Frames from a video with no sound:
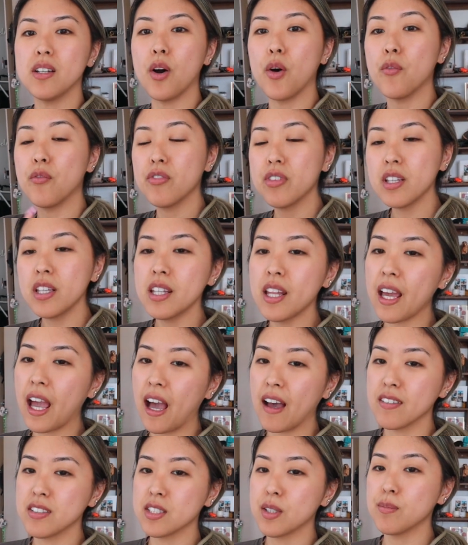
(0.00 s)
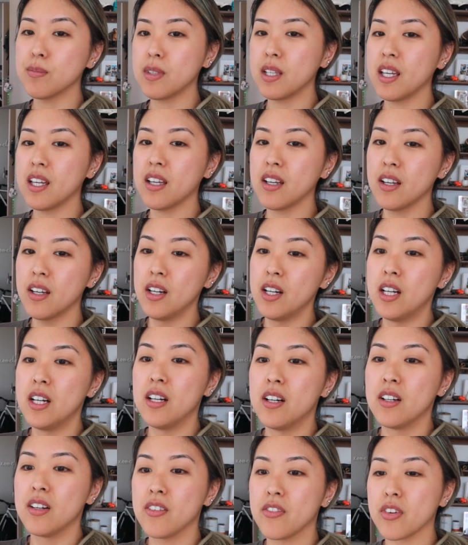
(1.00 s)
Hopefully they have something
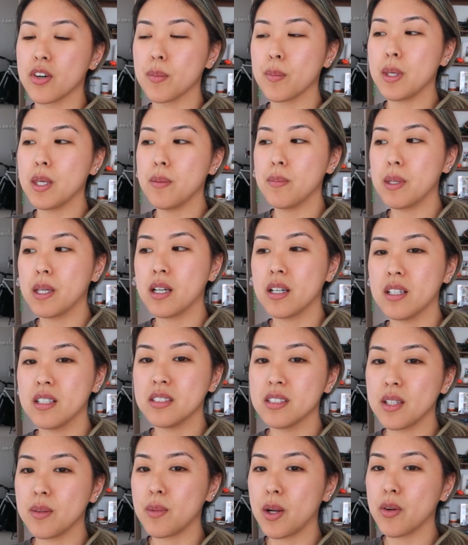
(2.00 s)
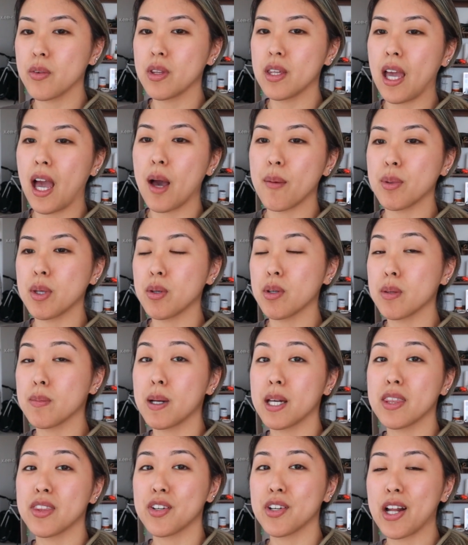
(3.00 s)
for me because I'm not really happy with
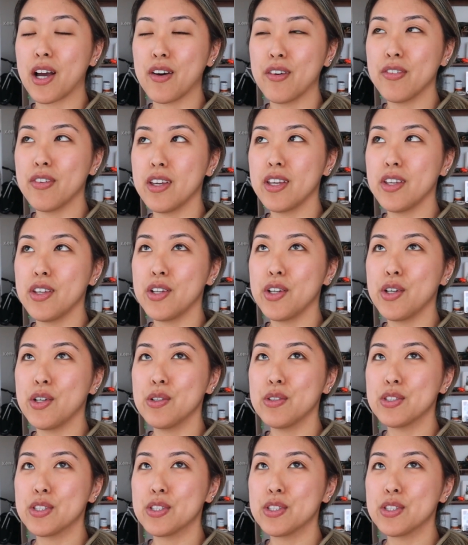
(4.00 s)
my third outfit, you know?